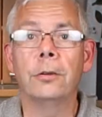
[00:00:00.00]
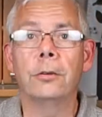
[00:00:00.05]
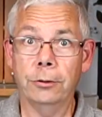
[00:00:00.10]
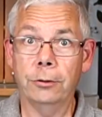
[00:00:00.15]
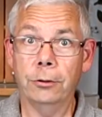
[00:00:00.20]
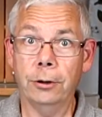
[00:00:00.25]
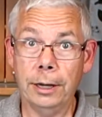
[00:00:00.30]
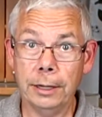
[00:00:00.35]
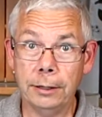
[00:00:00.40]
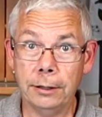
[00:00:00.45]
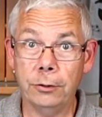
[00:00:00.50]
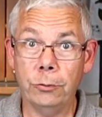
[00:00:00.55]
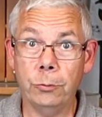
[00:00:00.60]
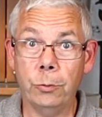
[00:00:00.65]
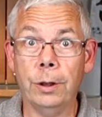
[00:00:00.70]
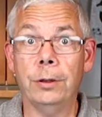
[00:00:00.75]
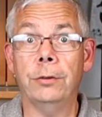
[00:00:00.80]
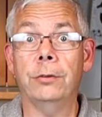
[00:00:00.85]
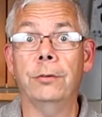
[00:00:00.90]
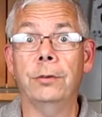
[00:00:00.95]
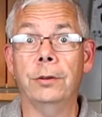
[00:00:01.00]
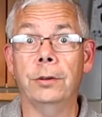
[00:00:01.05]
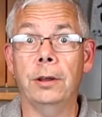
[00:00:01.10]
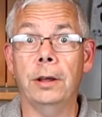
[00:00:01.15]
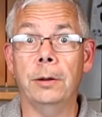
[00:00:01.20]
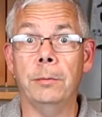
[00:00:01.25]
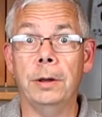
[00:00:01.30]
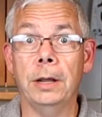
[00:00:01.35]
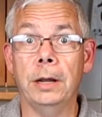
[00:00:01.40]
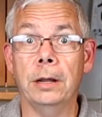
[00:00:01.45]
So let it rest for
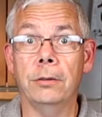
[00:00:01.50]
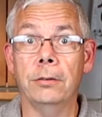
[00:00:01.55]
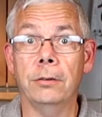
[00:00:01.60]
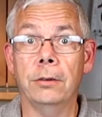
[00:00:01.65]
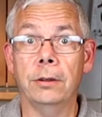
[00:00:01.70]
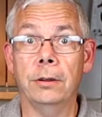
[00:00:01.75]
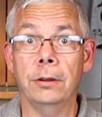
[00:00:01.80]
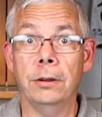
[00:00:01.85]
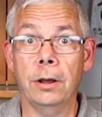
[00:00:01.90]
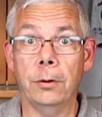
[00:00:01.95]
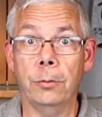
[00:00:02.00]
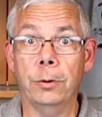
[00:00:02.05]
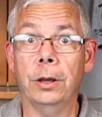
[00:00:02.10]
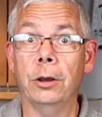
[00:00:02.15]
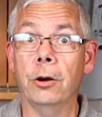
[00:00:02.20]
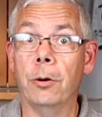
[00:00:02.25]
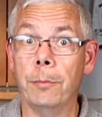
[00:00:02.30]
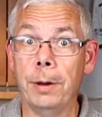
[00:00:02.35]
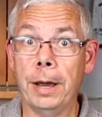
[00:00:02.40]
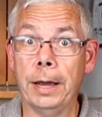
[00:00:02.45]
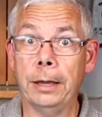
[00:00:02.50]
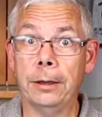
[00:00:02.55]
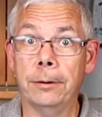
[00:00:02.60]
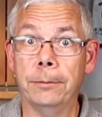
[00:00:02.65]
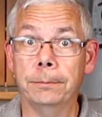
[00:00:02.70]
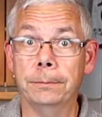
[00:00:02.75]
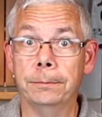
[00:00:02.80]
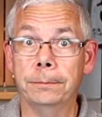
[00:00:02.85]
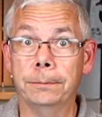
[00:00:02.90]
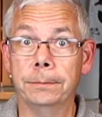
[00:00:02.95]
10 minutes, then we come back.
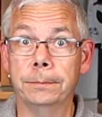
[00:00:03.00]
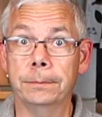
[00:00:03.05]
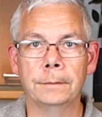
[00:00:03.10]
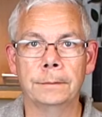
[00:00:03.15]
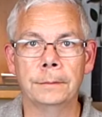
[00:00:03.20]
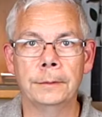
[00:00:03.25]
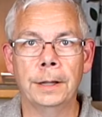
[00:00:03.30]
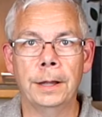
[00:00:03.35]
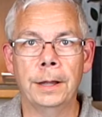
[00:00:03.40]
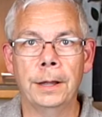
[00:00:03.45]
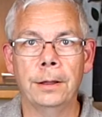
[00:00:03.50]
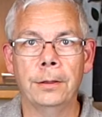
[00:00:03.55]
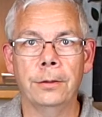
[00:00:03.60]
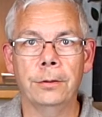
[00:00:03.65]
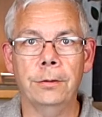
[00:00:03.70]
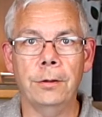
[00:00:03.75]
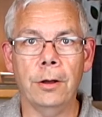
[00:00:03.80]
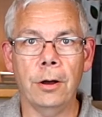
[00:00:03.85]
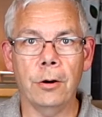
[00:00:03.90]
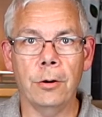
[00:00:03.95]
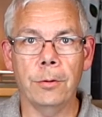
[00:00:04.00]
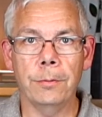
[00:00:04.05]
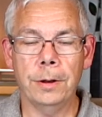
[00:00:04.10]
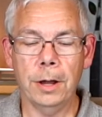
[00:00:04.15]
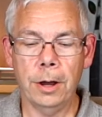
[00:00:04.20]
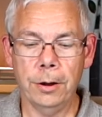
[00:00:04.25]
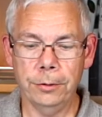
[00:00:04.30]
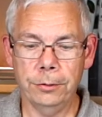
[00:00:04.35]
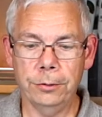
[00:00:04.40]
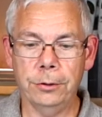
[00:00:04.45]
So
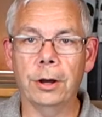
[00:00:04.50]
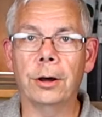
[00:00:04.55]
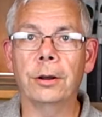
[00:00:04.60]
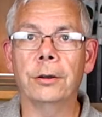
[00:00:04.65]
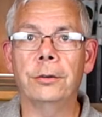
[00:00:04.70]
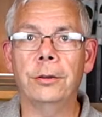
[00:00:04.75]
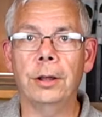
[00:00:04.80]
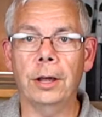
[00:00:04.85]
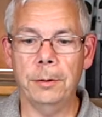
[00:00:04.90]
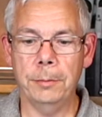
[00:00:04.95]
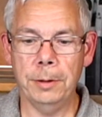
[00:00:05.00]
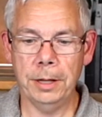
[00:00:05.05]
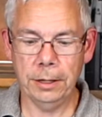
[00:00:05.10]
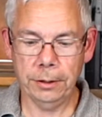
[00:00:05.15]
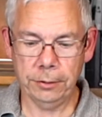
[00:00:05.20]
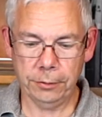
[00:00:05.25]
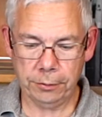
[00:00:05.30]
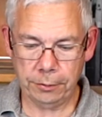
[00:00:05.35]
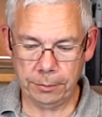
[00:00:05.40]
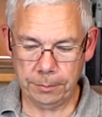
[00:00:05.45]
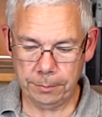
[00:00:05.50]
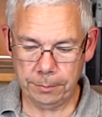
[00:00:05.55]
now it's gone 10 minutes,